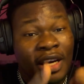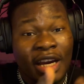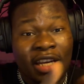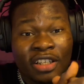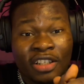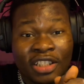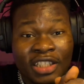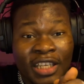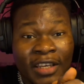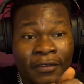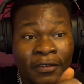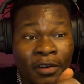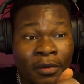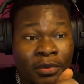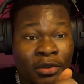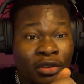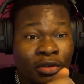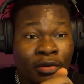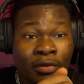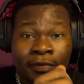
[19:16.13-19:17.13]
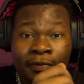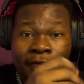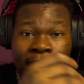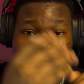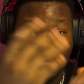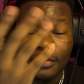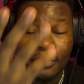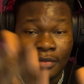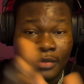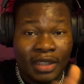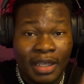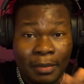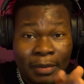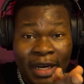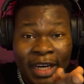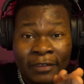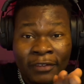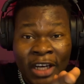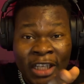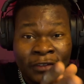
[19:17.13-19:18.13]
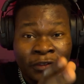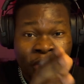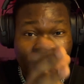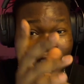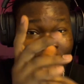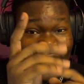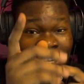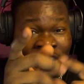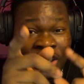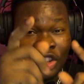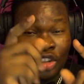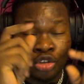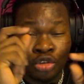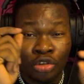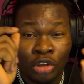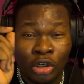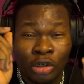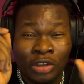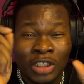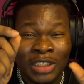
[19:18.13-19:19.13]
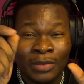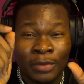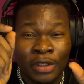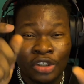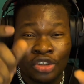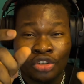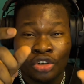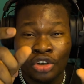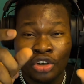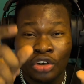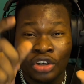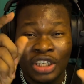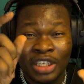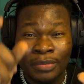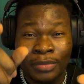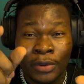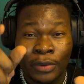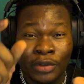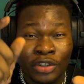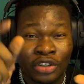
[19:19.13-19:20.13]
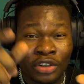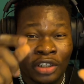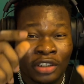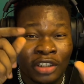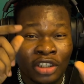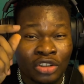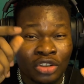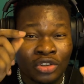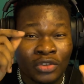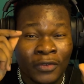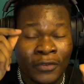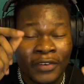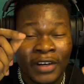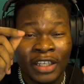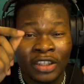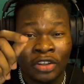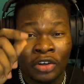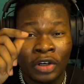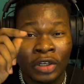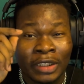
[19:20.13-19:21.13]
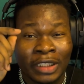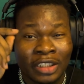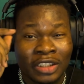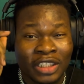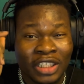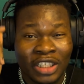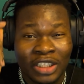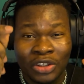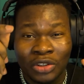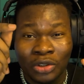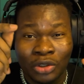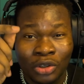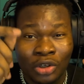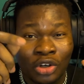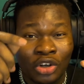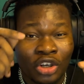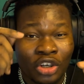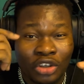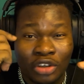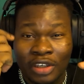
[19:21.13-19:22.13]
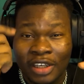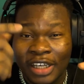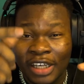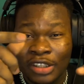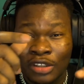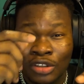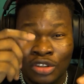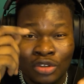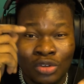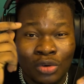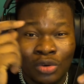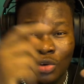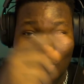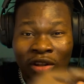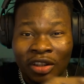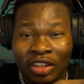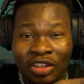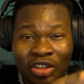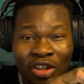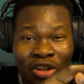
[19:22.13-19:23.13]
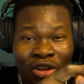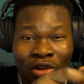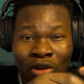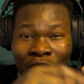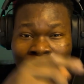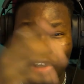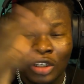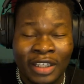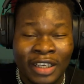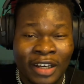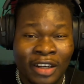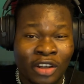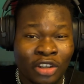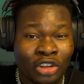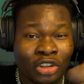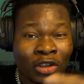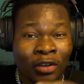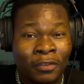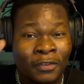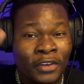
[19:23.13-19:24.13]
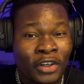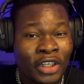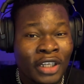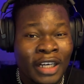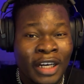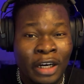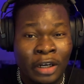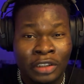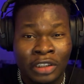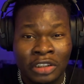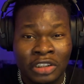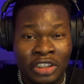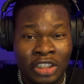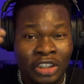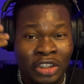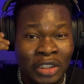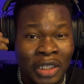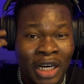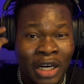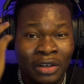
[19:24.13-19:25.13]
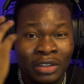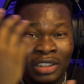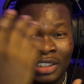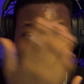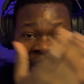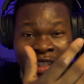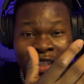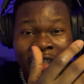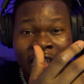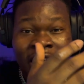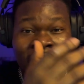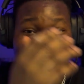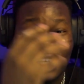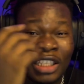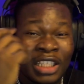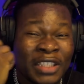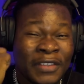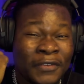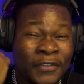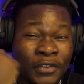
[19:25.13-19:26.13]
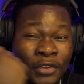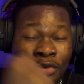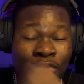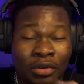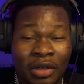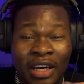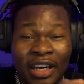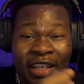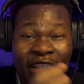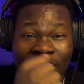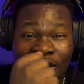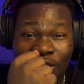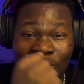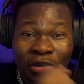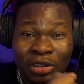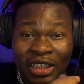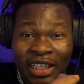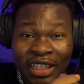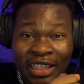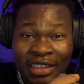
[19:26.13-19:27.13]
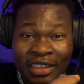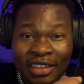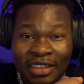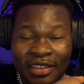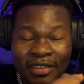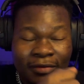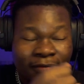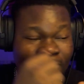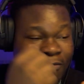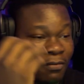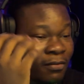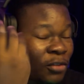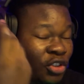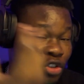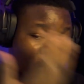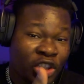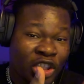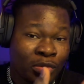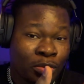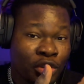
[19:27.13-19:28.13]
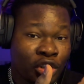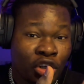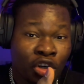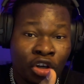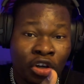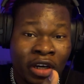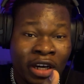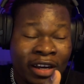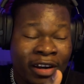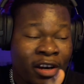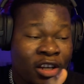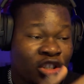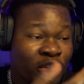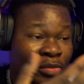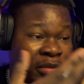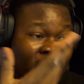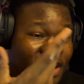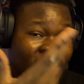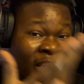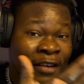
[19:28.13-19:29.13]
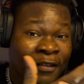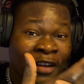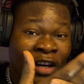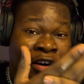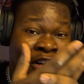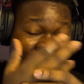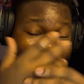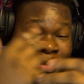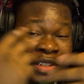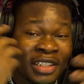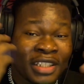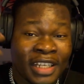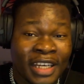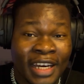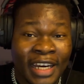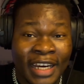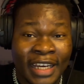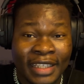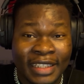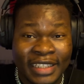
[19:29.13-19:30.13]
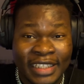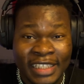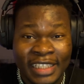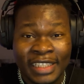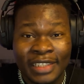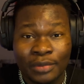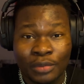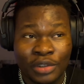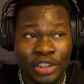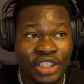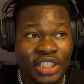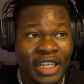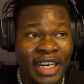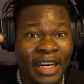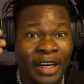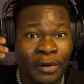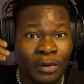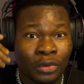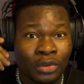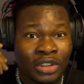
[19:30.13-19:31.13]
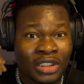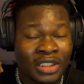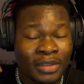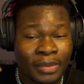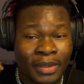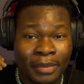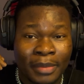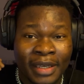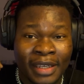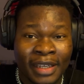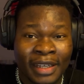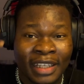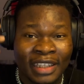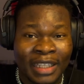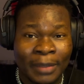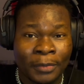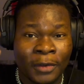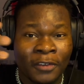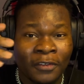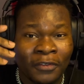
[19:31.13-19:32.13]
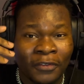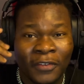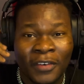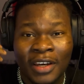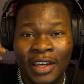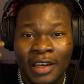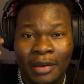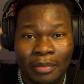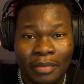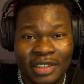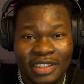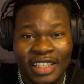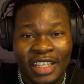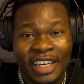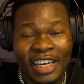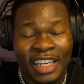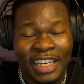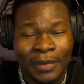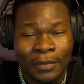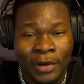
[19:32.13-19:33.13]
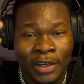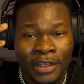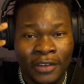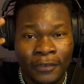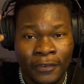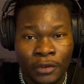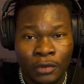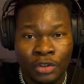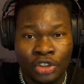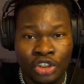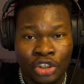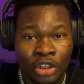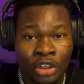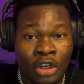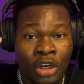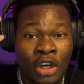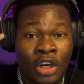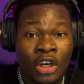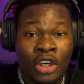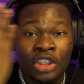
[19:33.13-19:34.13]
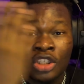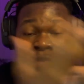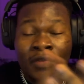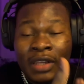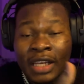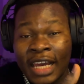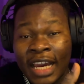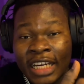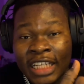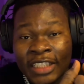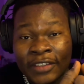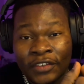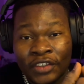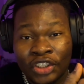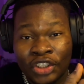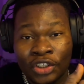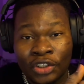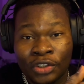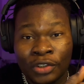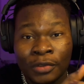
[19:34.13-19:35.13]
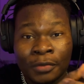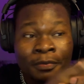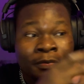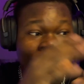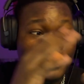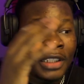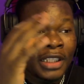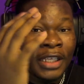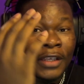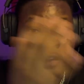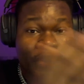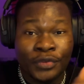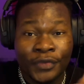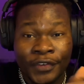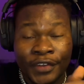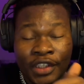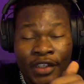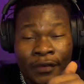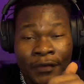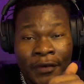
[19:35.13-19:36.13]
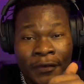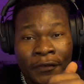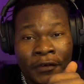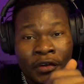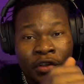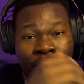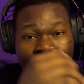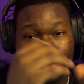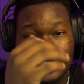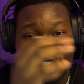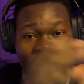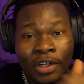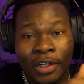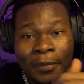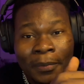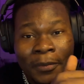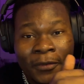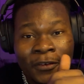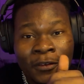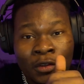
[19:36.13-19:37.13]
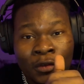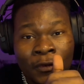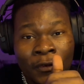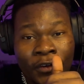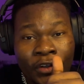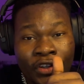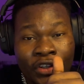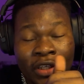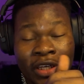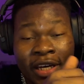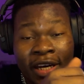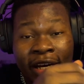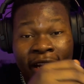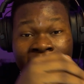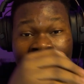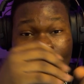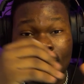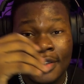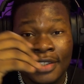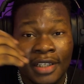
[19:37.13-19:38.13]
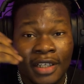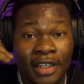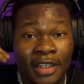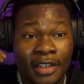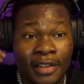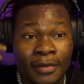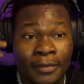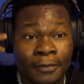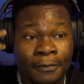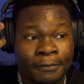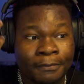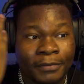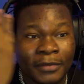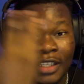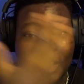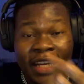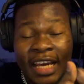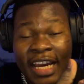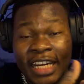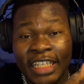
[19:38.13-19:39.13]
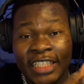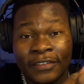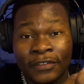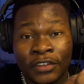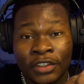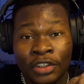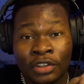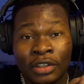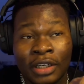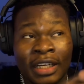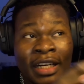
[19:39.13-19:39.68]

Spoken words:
I just gave up. So my advice for you guys is to always make sure your email is connected to two-factor authenticator. You can use Google Authenticator, or there are a lot of other authenticator out there. If you can do that, trust me, all your accounts will be saved. That was a mistake I did, which I won't be making that type of mistake anymore in the future. So if you like this video, if you feel it was helpful for you guys, like this video.